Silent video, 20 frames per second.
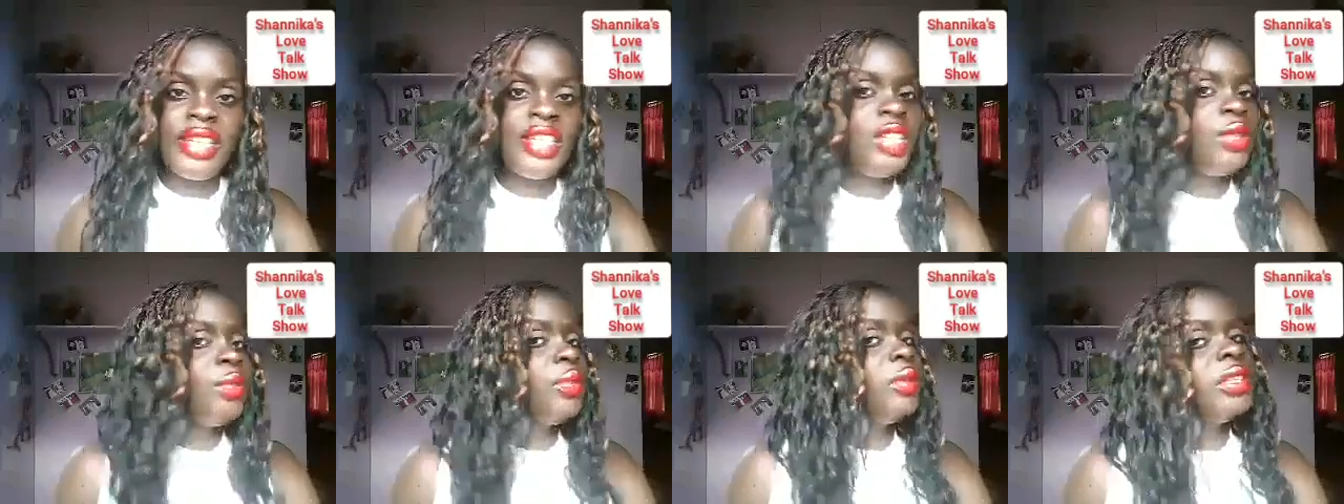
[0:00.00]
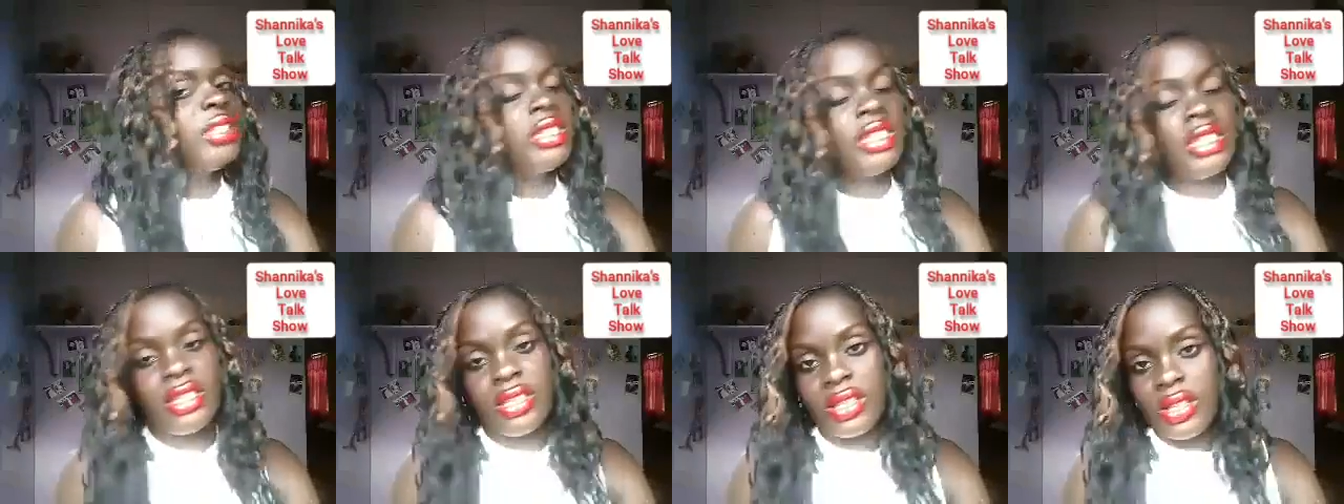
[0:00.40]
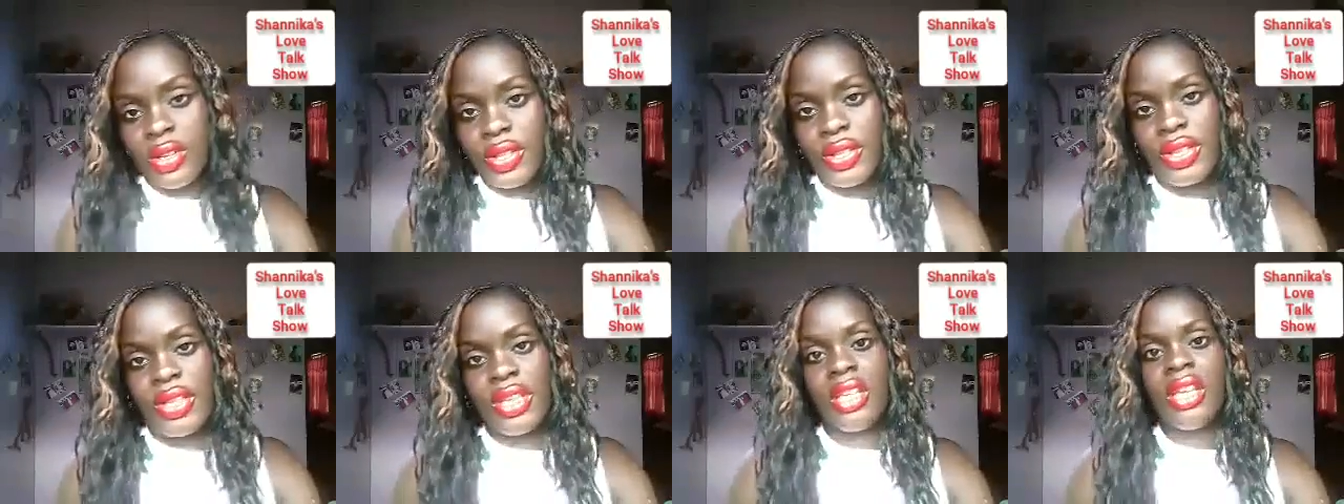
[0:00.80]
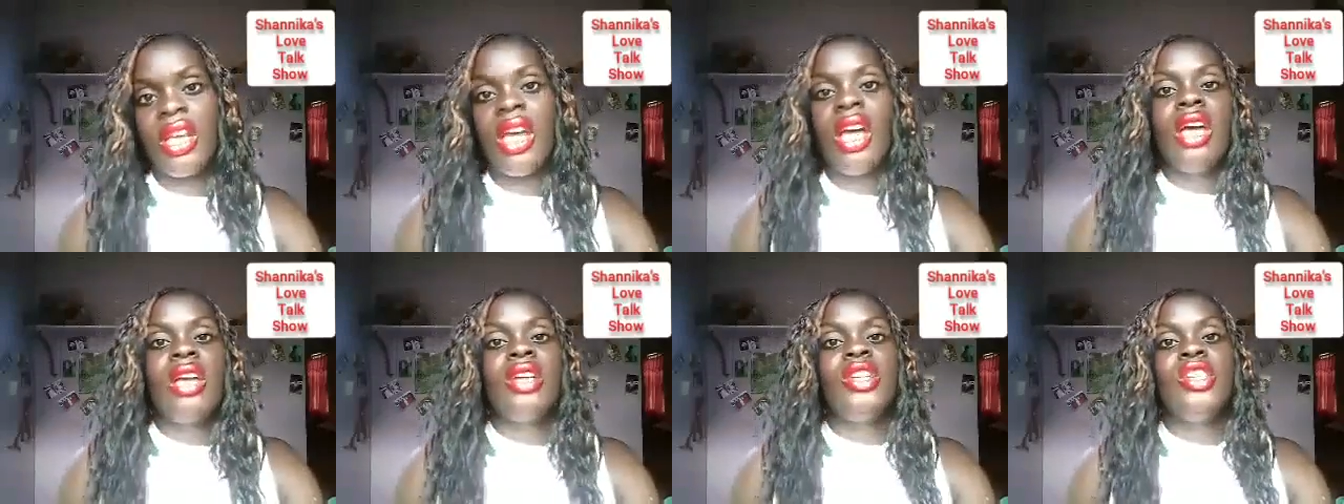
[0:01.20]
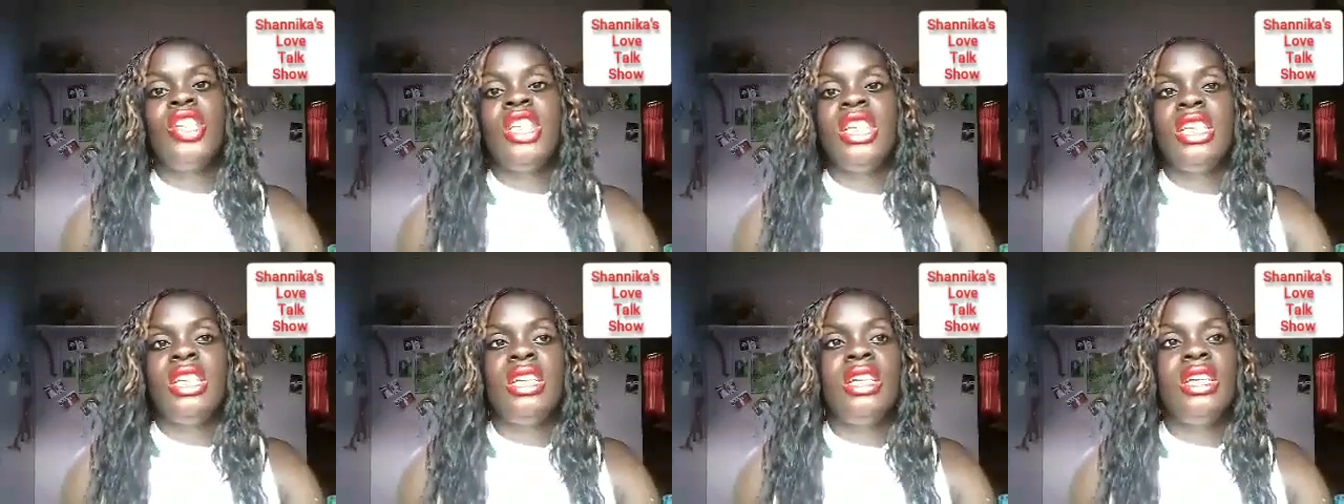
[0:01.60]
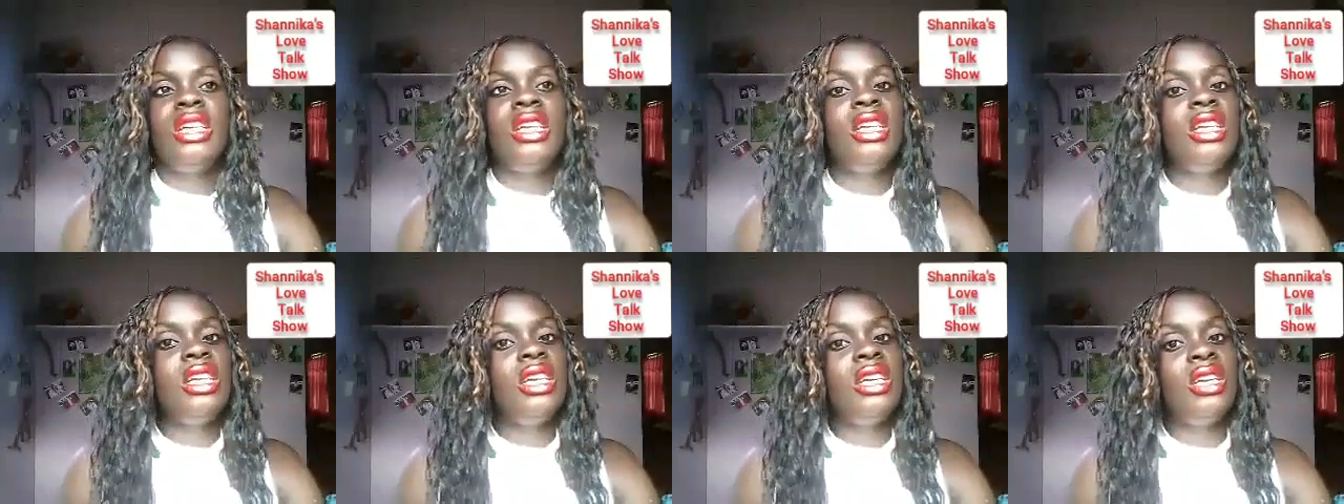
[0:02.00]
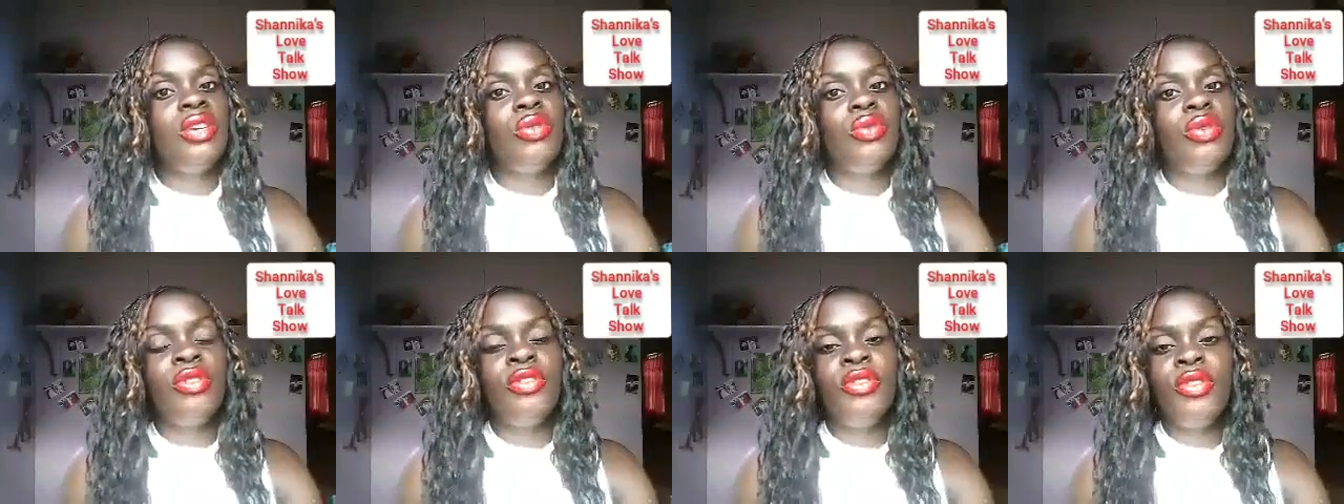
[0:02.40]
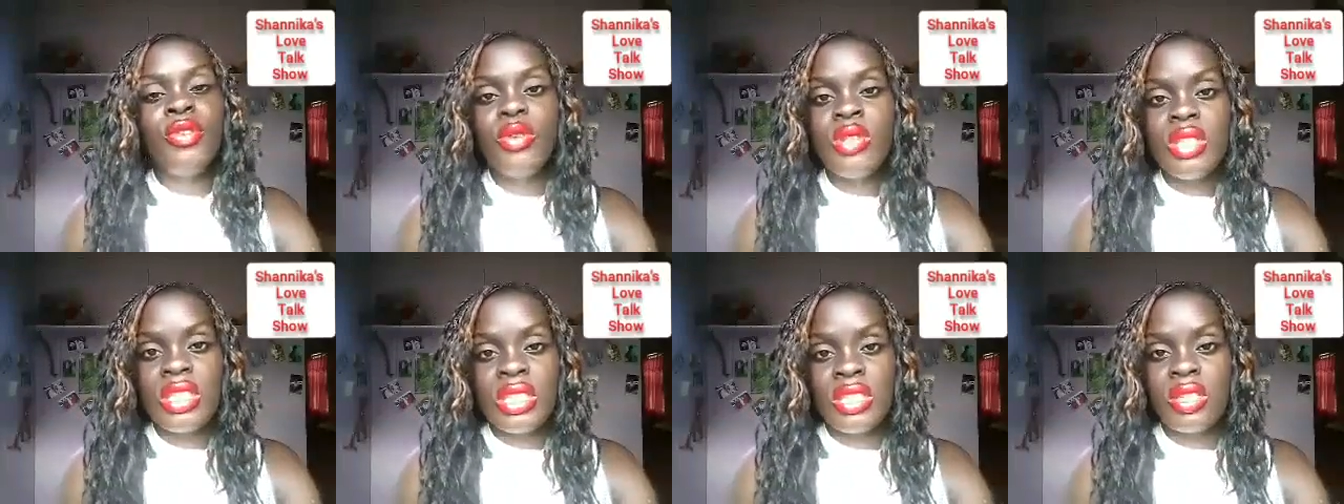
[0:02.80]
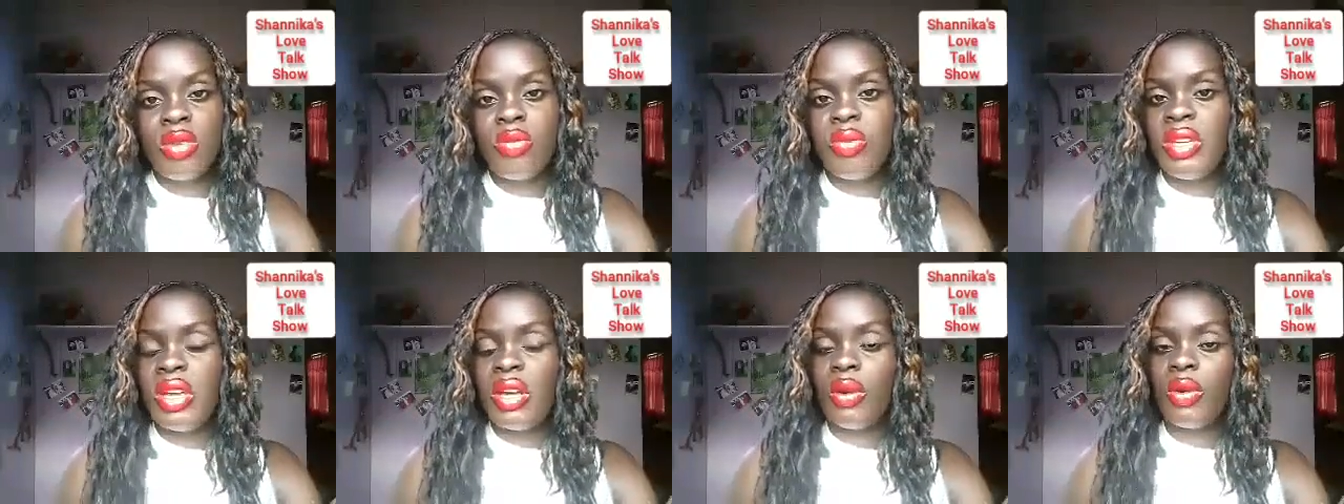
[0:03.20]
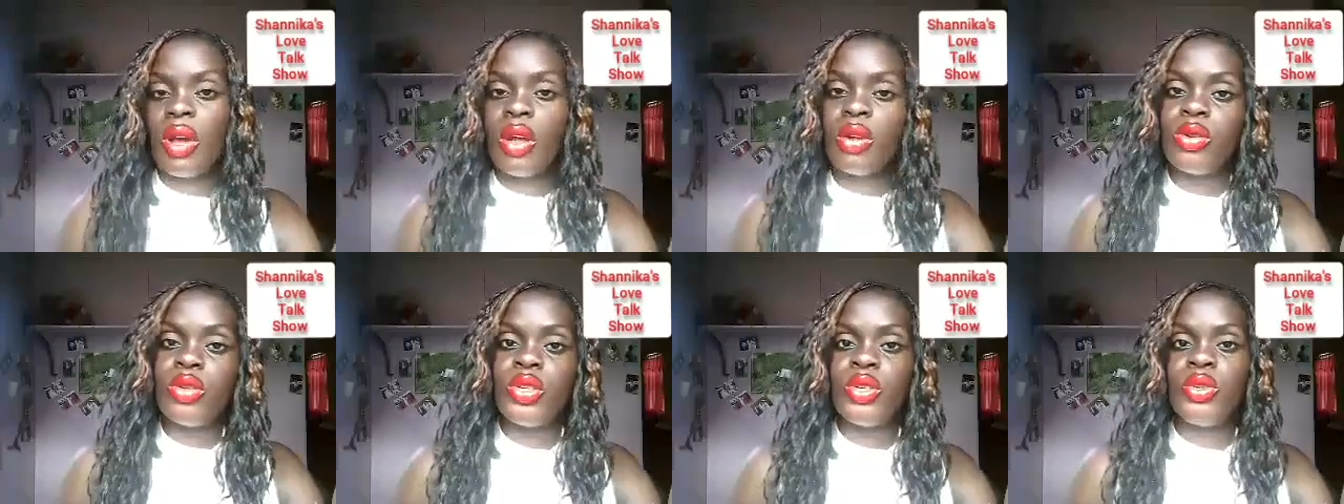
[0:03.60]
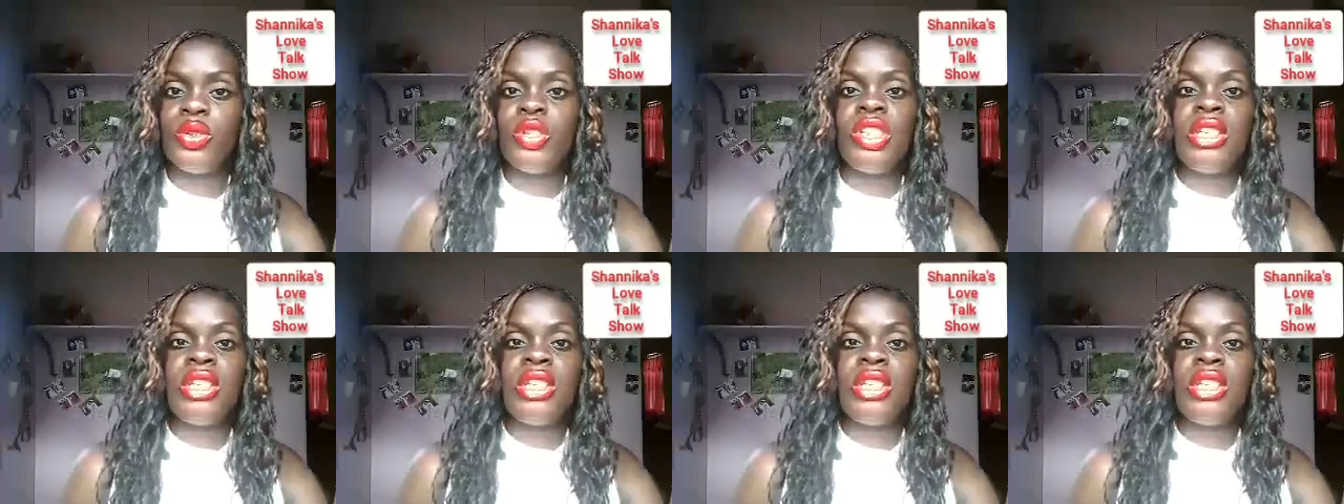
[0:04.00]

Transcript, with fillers: She would say nothing. She refuses to be around you.